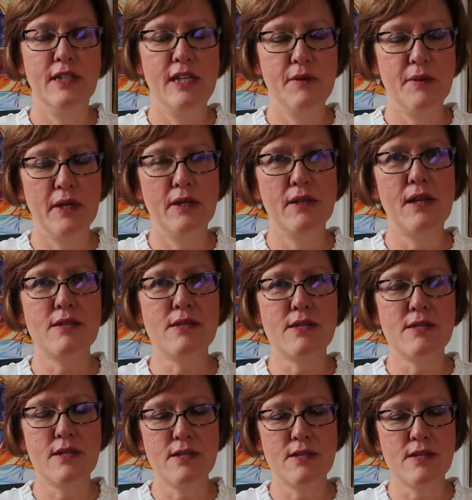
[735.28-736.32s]
Anyway, that's
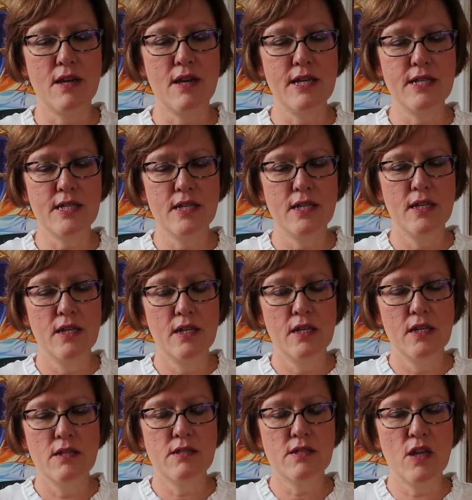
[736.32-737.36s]
as an aside.
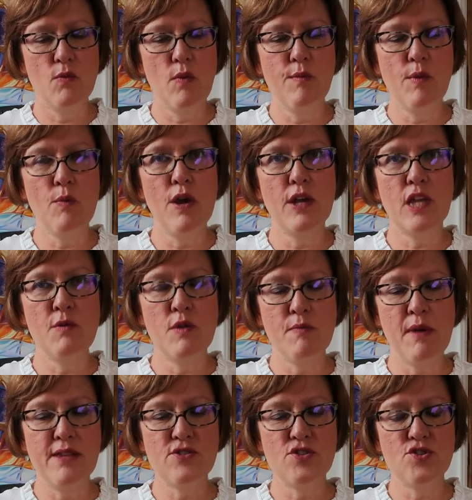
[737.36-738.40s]
So when we're working with
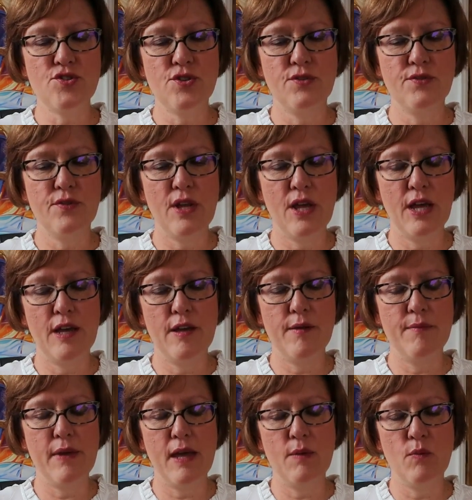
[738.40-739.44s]
Metatron
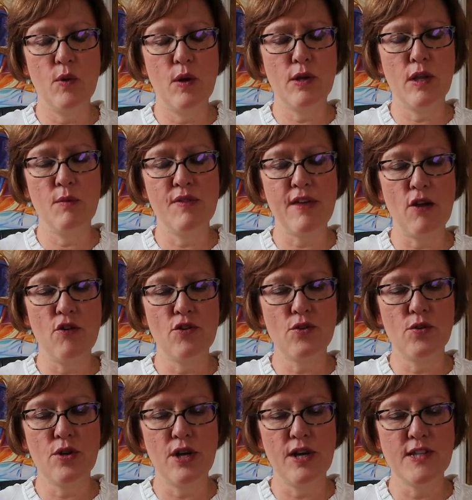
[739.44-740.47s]
and working with
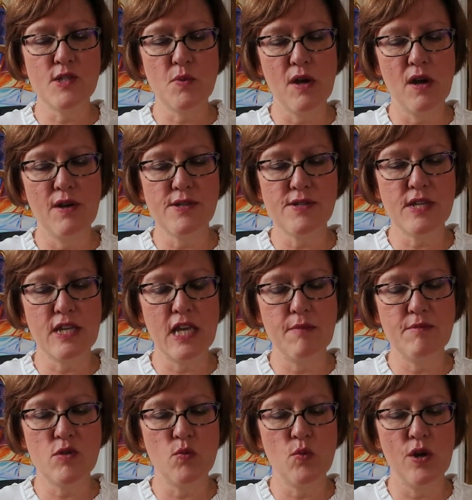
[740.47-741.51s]
oracle cards, we're asking
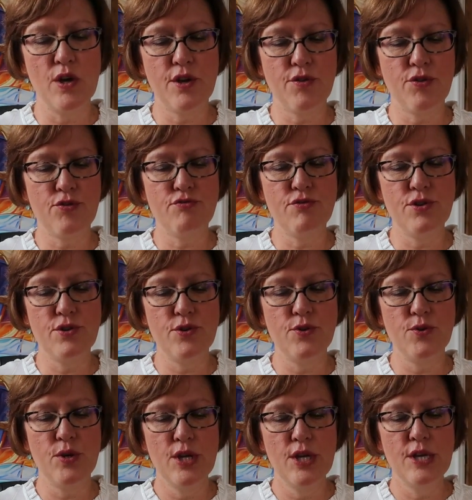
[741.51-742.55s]
him to work
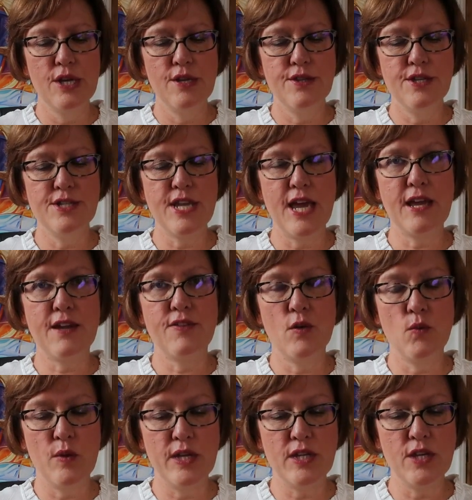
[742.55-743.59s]
through the deck
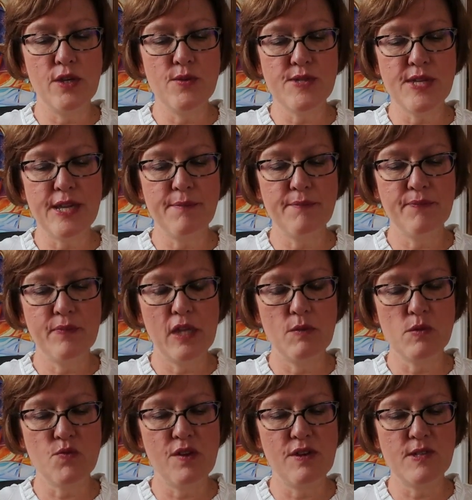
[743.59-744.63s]
that we're using. He
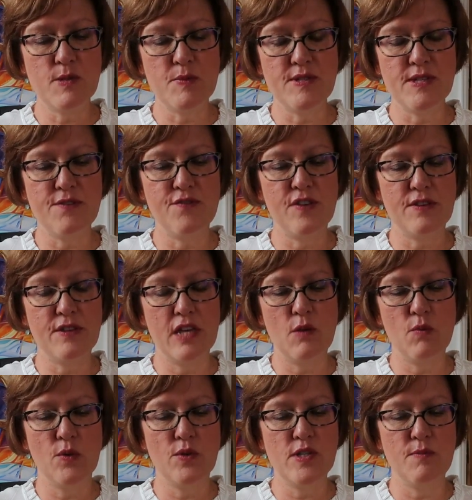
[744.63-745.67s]
was very specific that
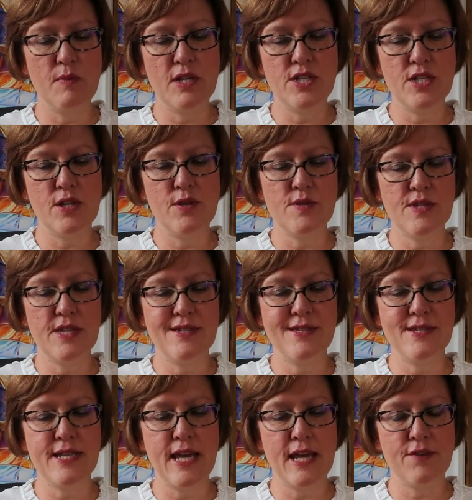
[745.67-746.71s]
he wanted me to use
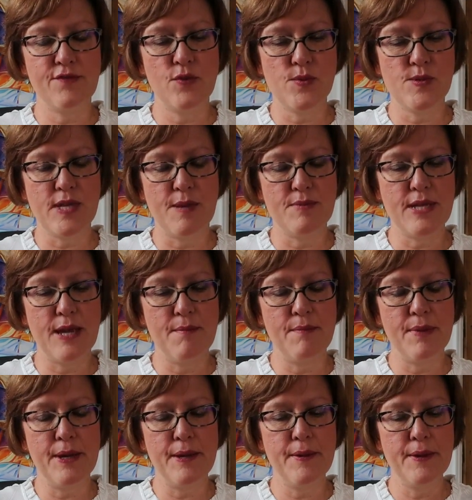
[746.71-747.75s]
this deck for
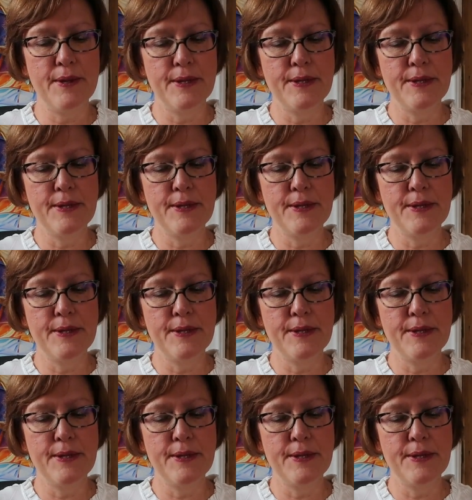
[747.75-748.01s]
September.